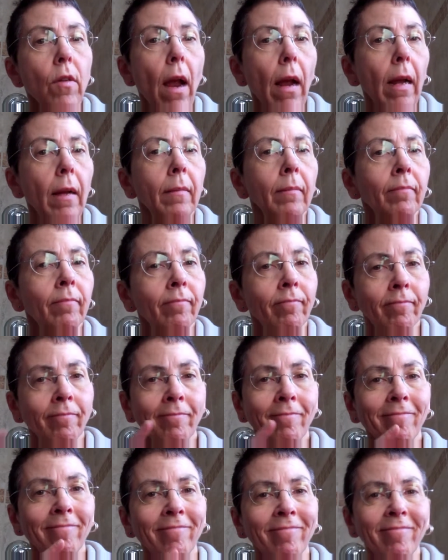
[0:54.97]
track.
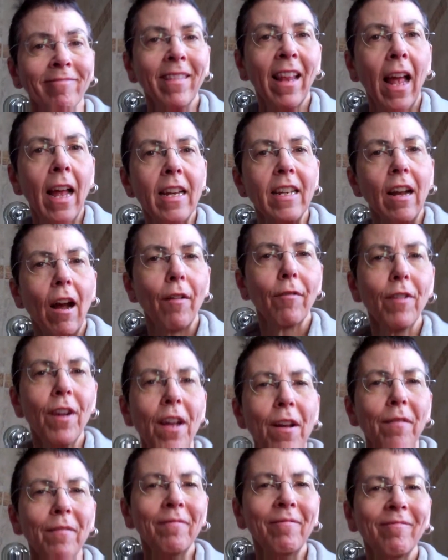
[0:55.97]
Ta for
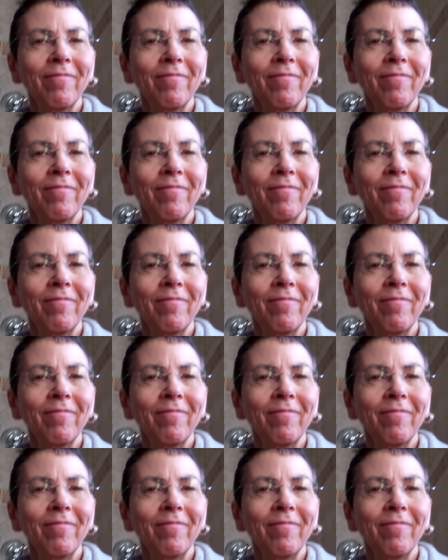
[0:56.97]
now.